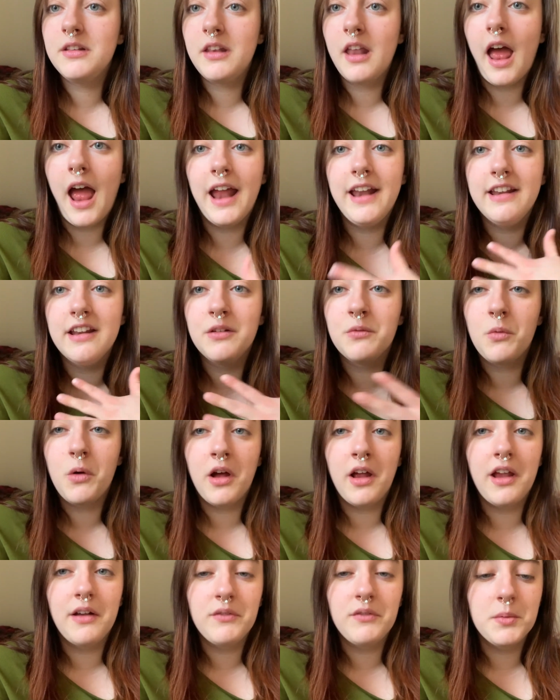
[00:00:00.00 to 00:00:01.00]
I didn't
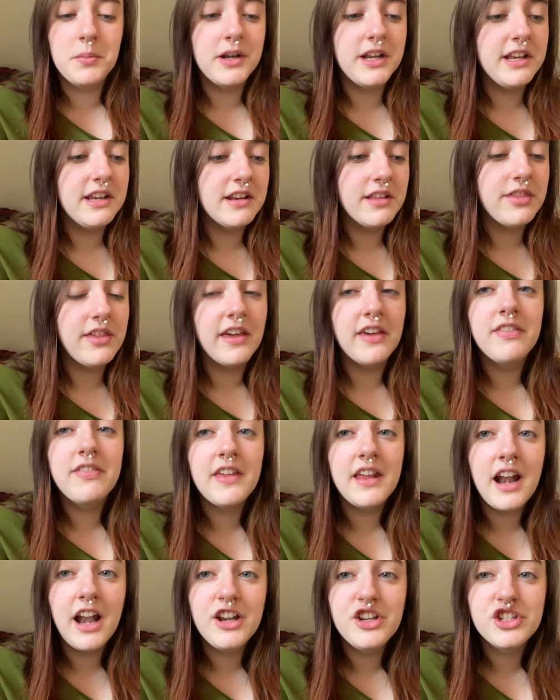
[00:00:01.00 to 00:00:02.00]
want everybody to think
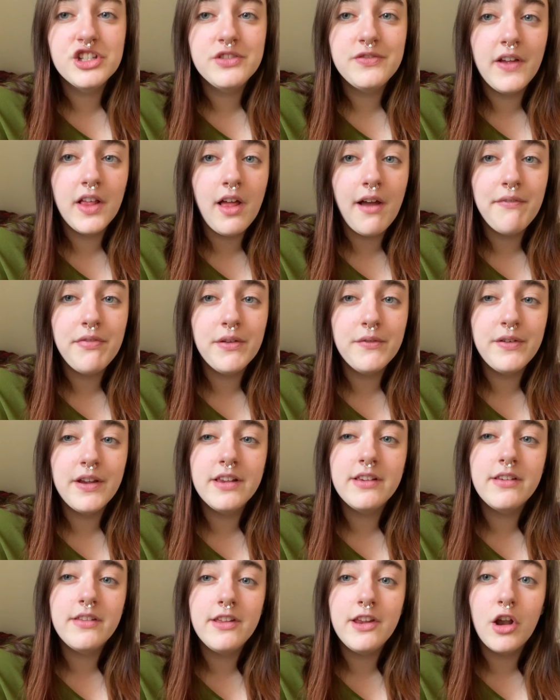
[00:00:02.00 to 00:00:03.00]
that I just fell off the
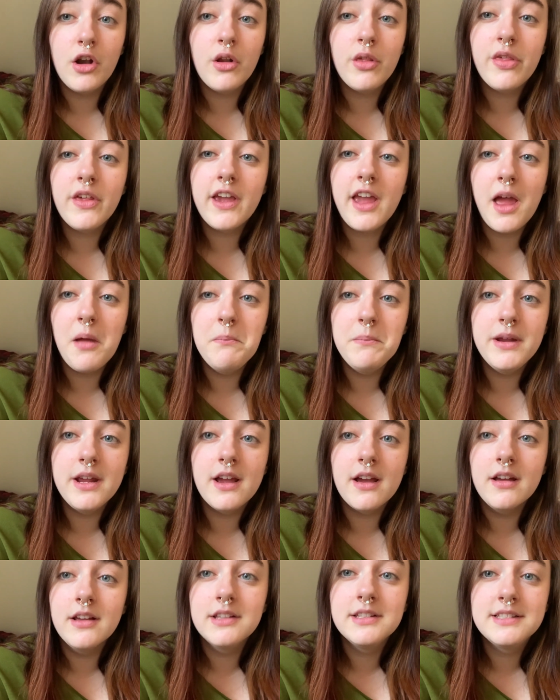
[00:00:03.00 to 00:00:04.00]
face of the earth again
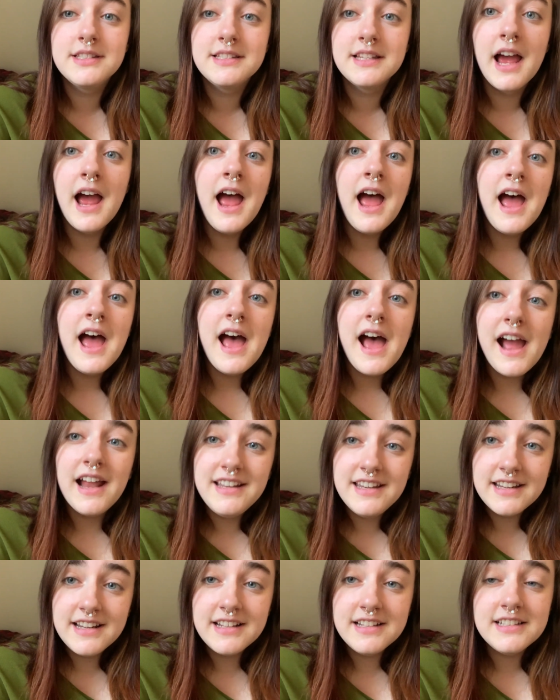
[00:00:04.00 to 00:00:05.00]
because I
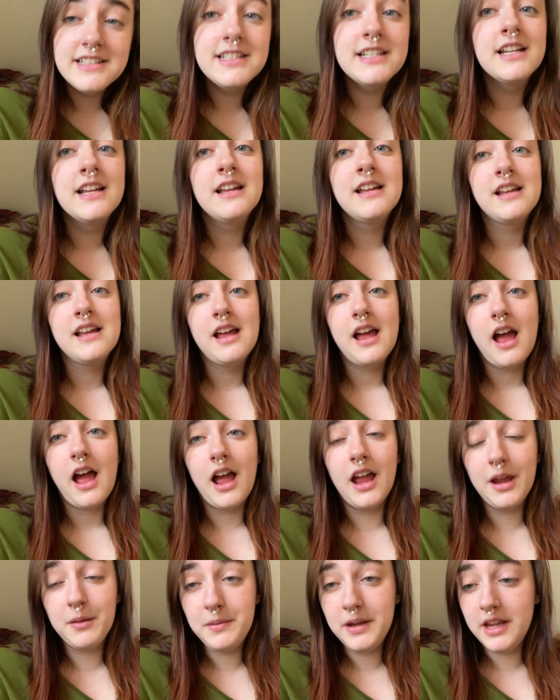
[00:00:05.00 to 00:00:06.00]
didn't.
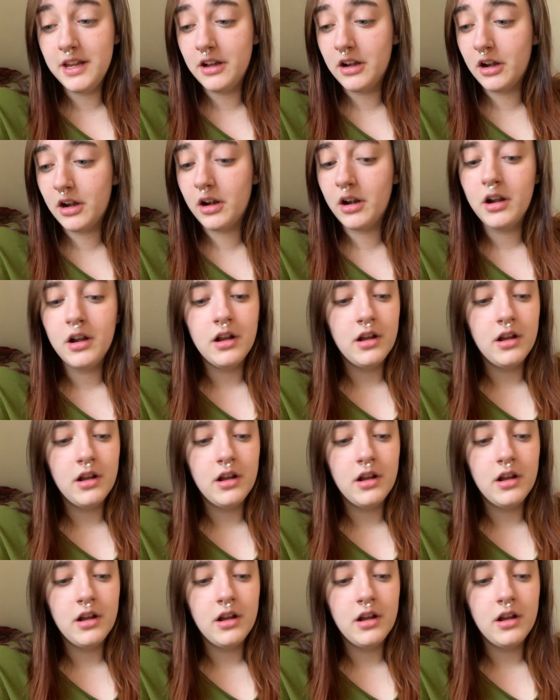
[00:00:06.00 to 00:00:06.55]
I am here.